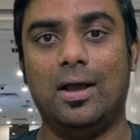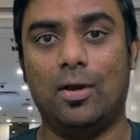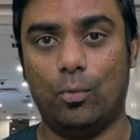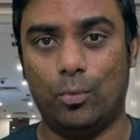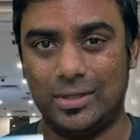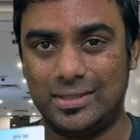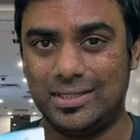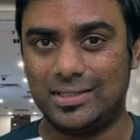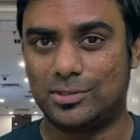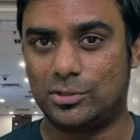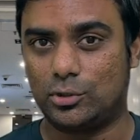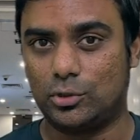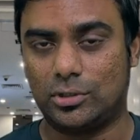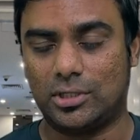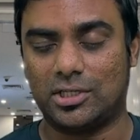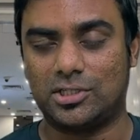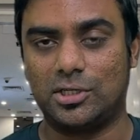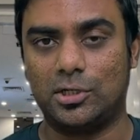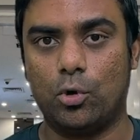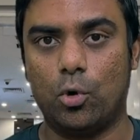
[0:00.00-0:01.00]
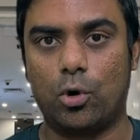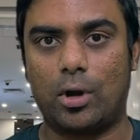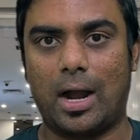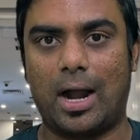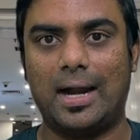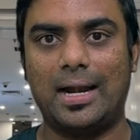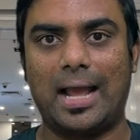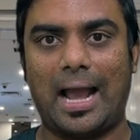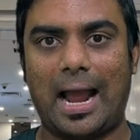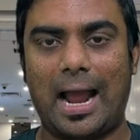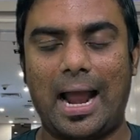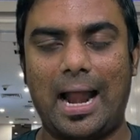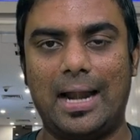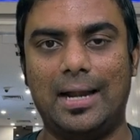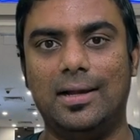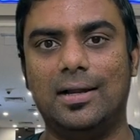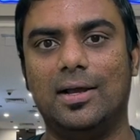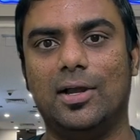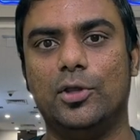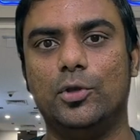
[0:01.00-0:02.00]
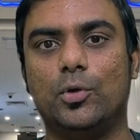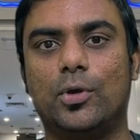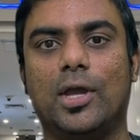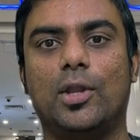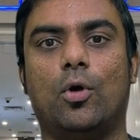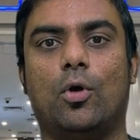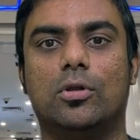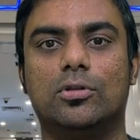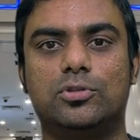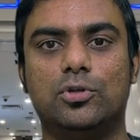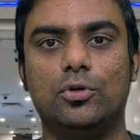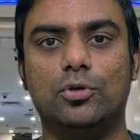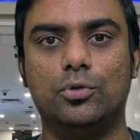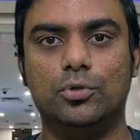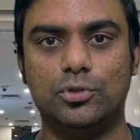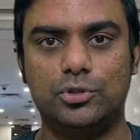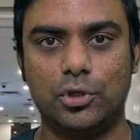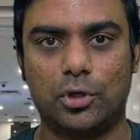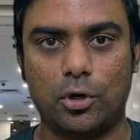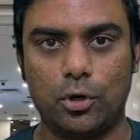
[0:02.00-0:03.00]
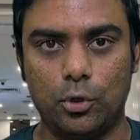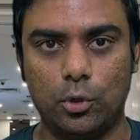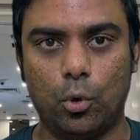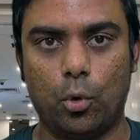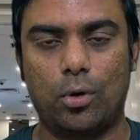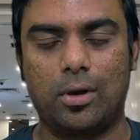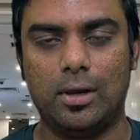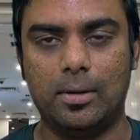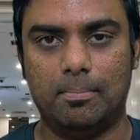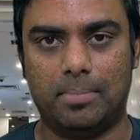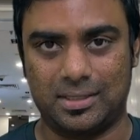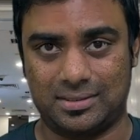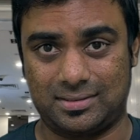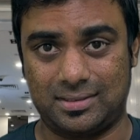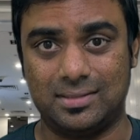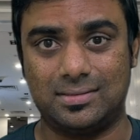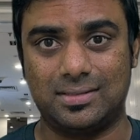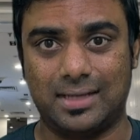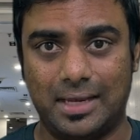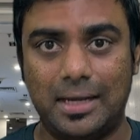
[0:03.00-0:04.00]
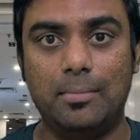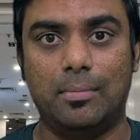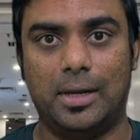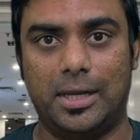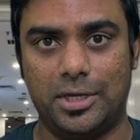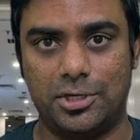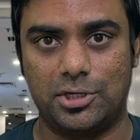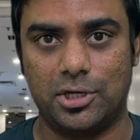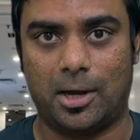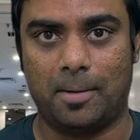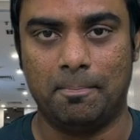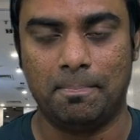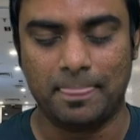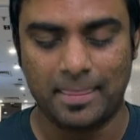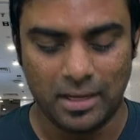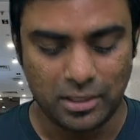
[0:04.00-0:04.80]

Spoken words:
with this touch and go card, and you can also use your local buses in Malaysia.